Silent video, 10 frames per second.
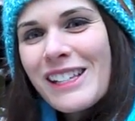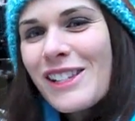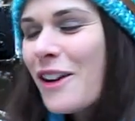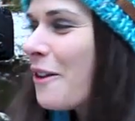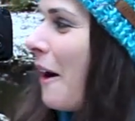
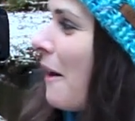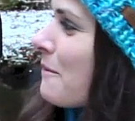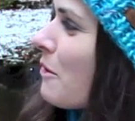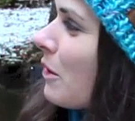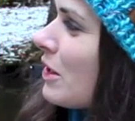So
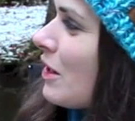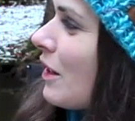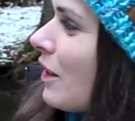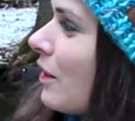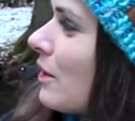I'm going to
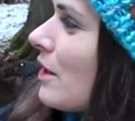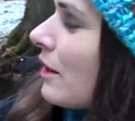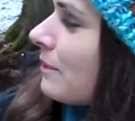use